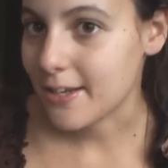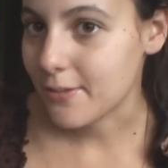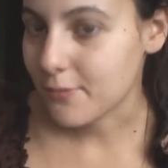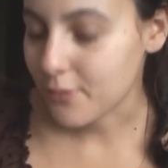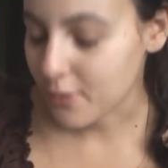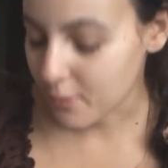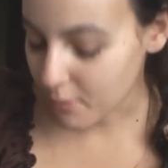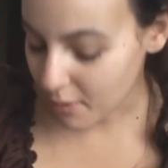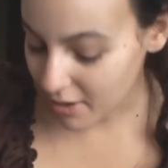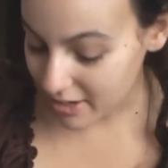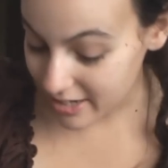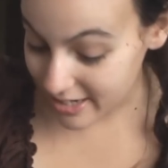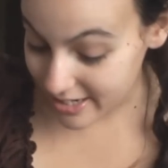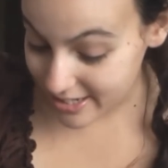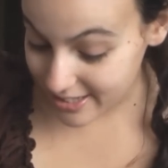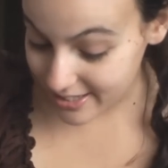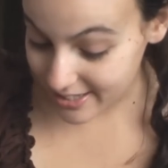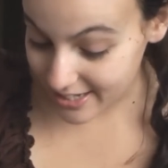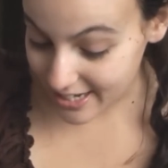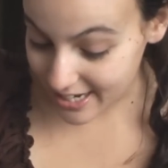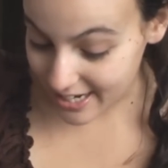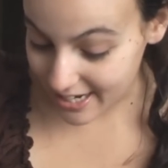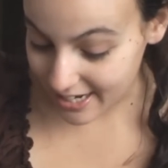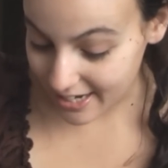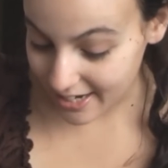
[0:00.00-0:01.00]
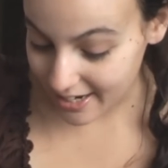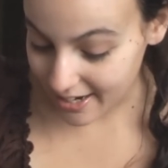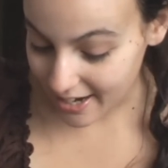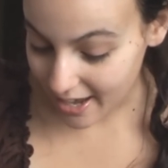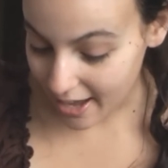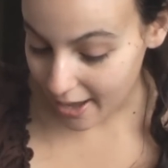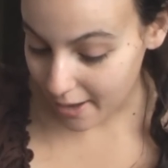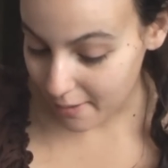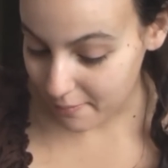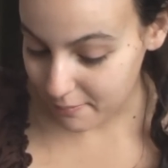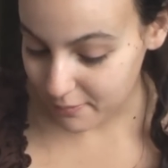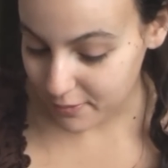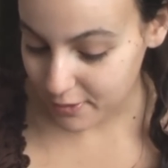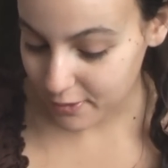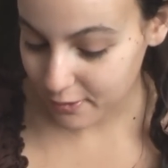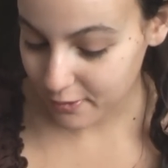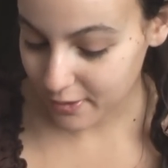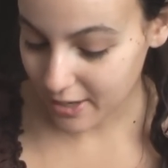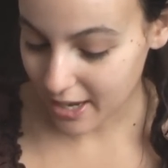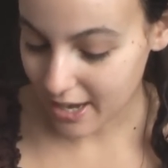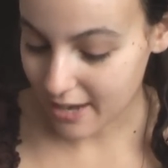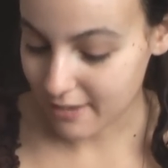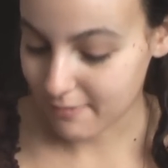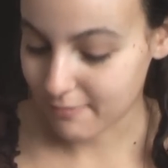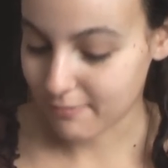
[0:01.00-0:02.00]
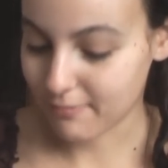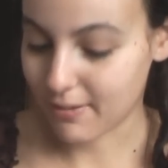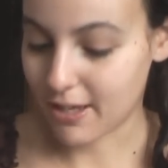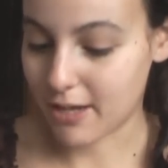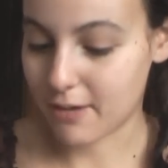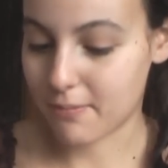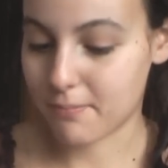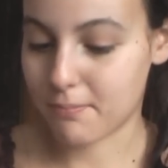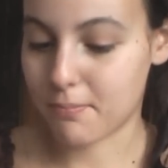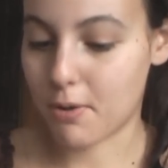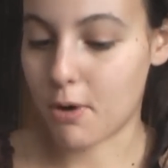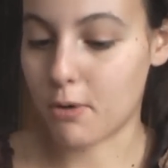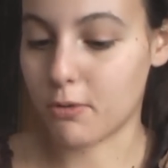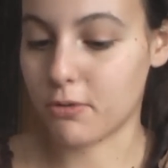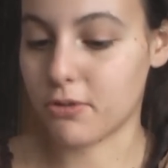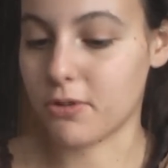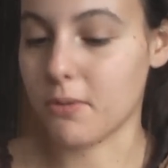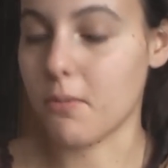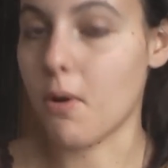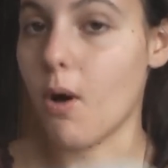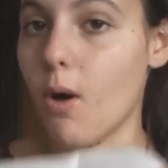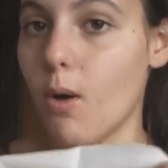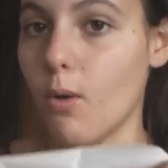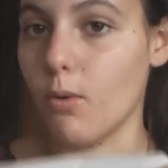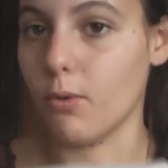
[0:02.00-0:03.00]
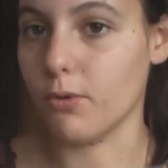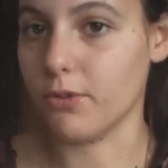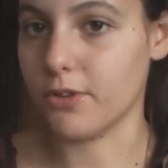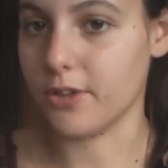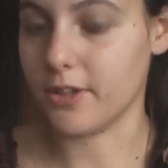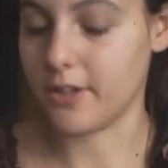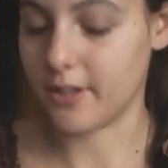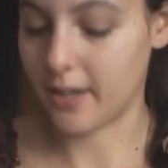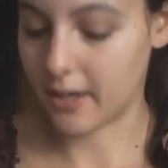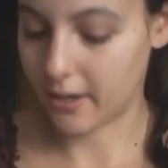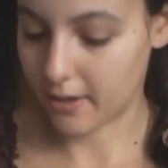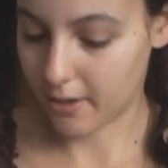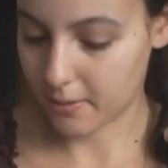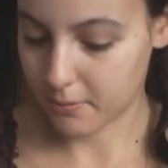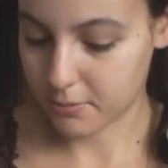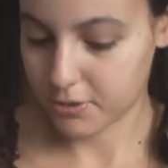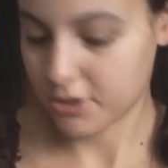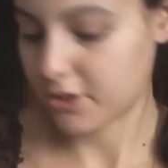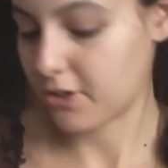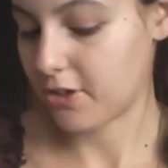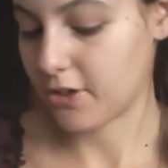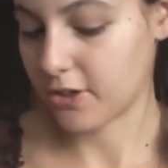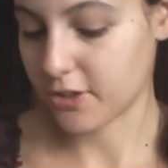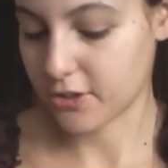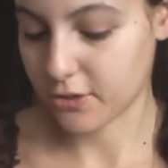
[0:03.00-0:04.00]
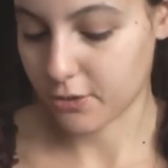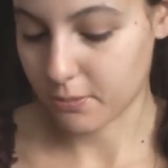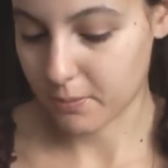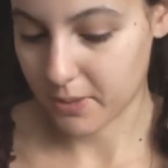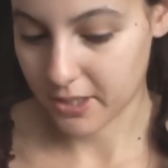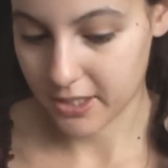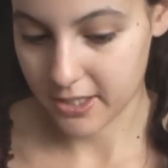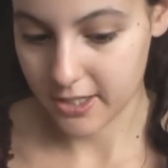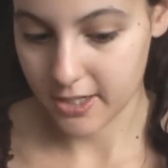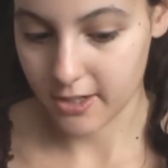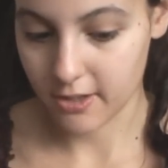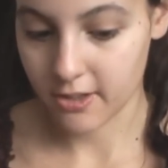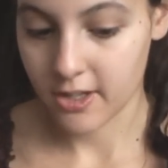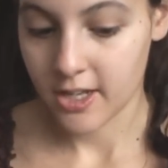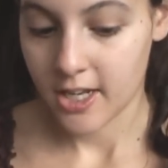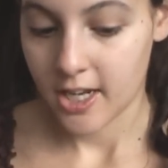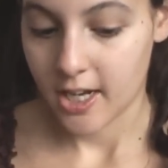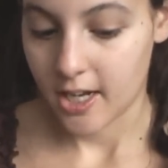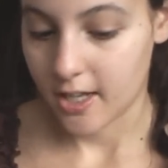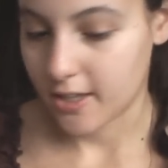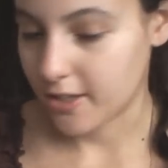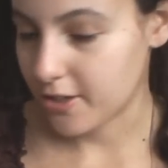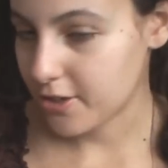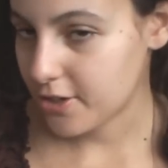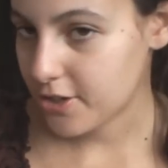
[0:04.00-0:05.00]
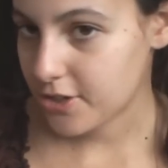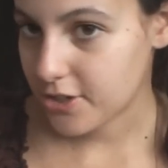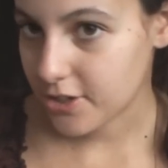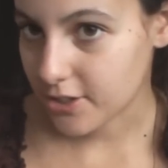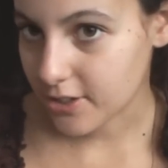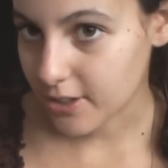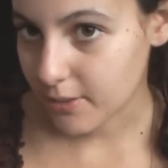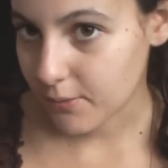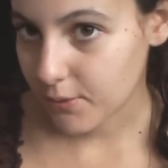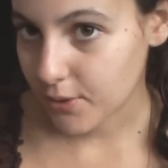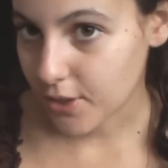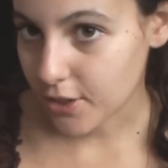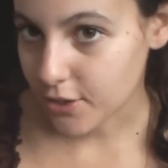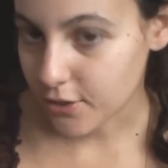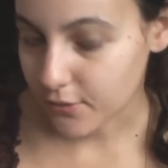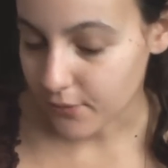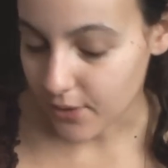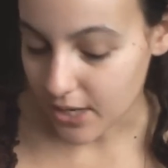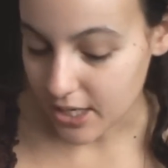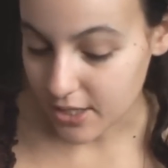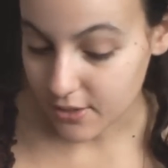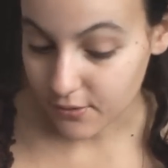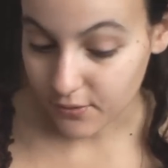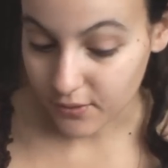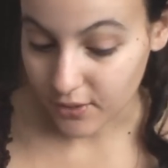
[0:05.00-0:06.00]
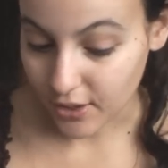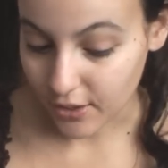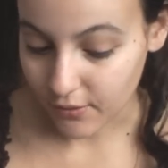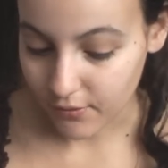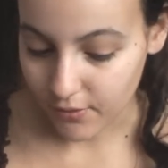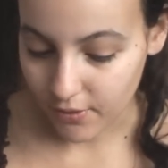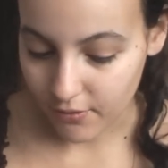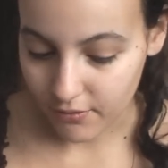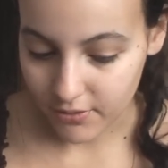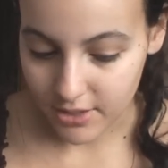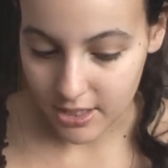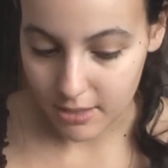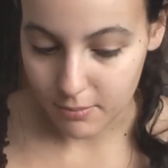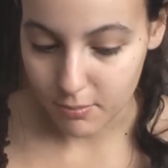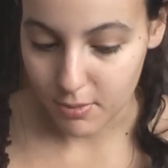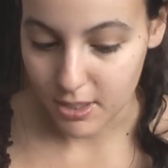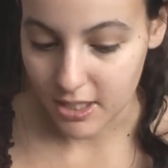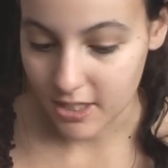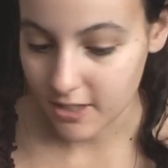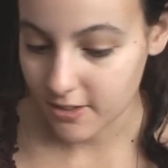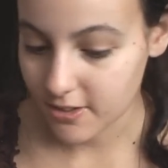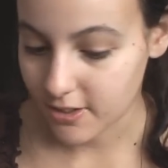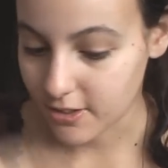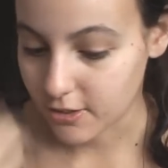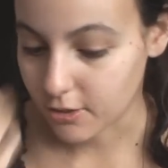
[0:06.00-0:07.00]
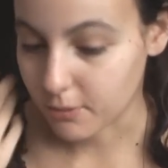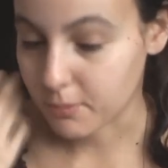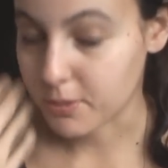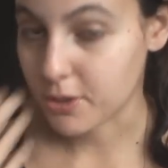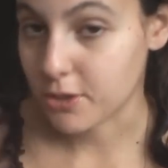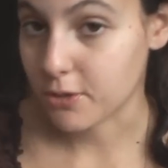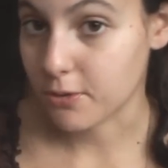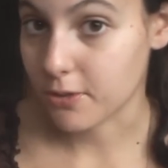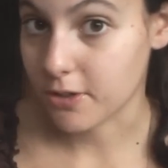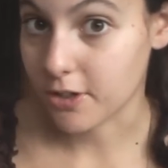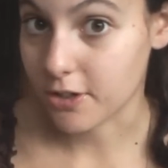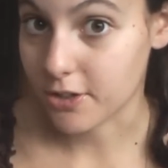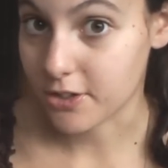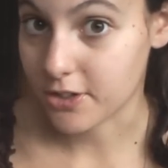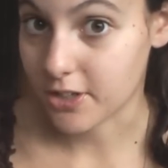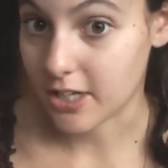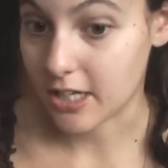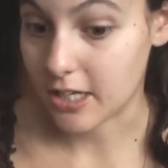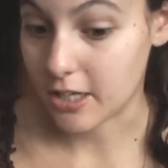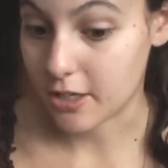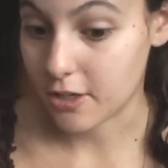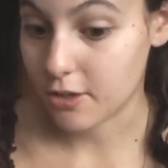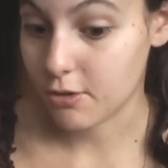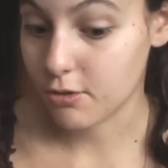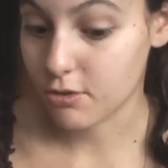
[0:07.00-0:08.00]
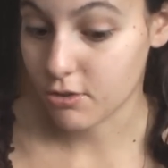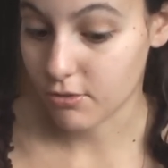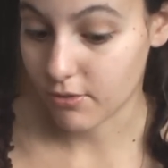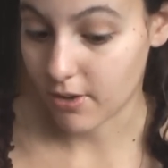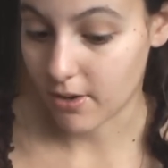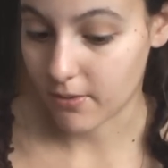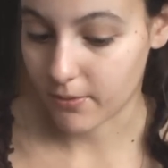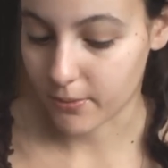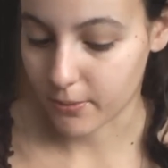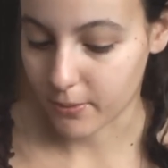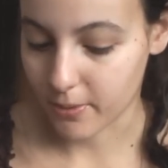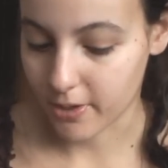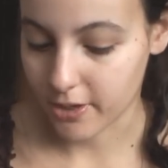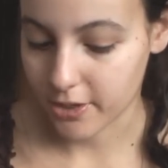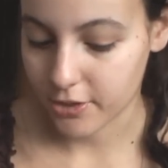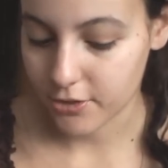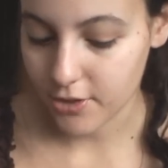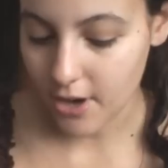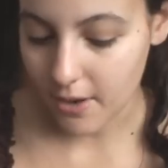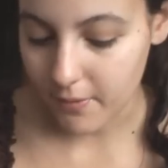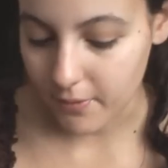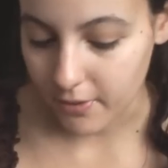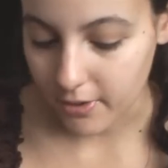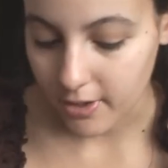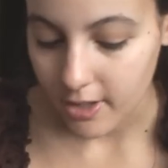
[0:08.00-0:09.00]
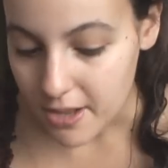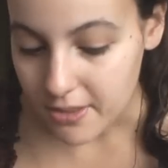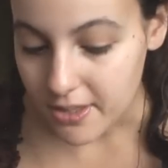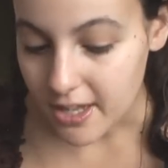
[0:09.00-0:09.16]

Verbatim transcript: And if you want to see, um, you can like poke some holes in there, I'm sure, it's no big deal. And then you could just leave it on your face for like 15 minutes and you'll be doing your skin a huge favor while you travel.